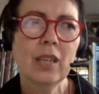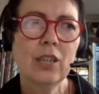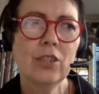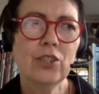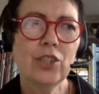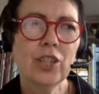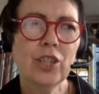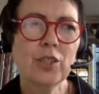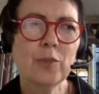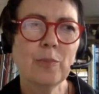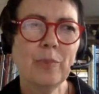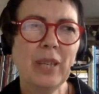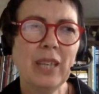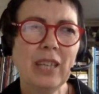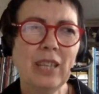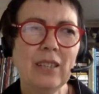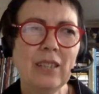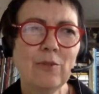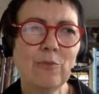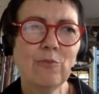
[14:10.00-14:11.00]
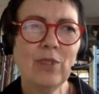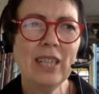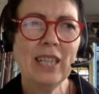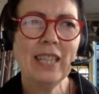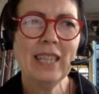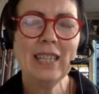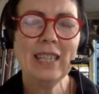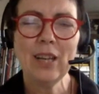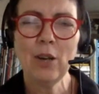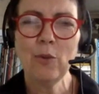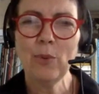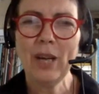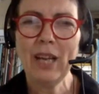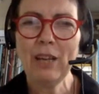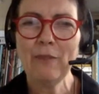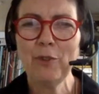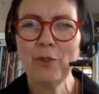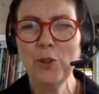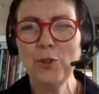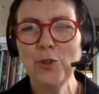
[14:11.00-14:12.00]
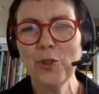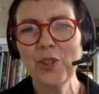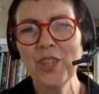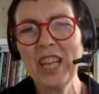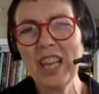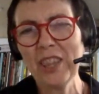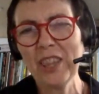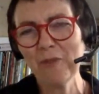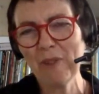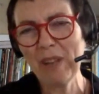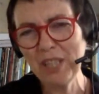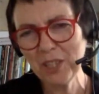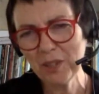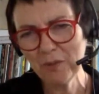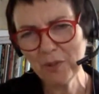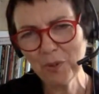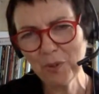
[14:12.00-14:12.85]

just being really aware of who's on the other end of the